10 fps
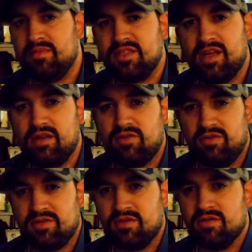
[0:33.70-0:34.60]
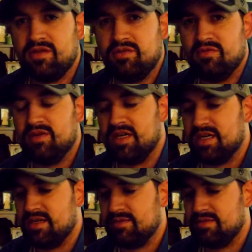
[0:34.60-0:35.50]
it's getting closer
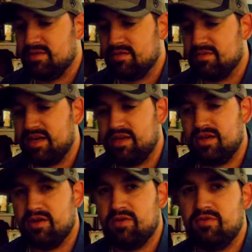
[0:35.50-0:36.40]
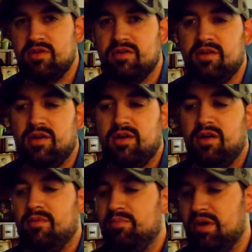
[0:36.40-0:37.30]
to ready to go.
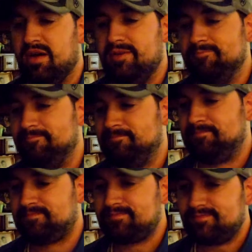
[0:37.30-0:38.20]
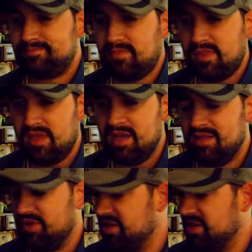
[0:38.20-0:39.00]
But in the